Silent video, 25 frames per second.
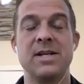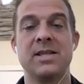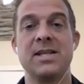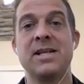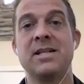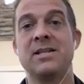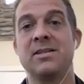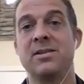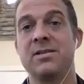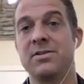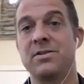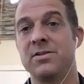
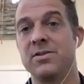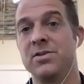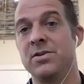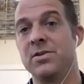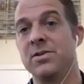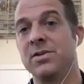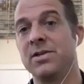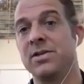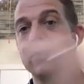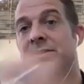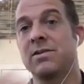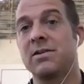That's
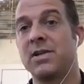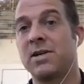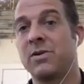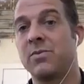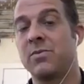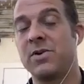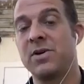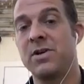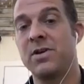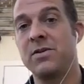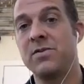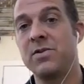endurance. Like
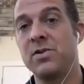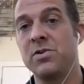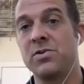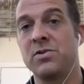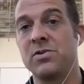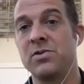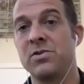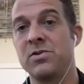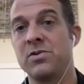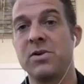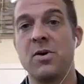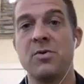whenever you
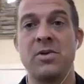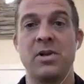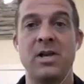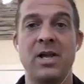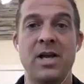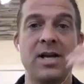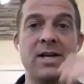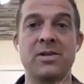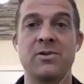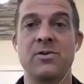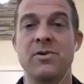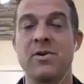toe the
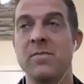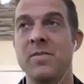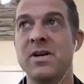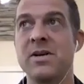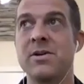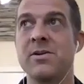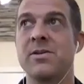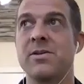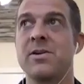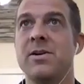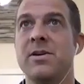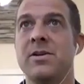line to a
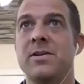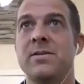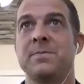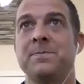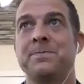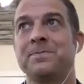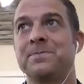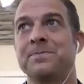marathon,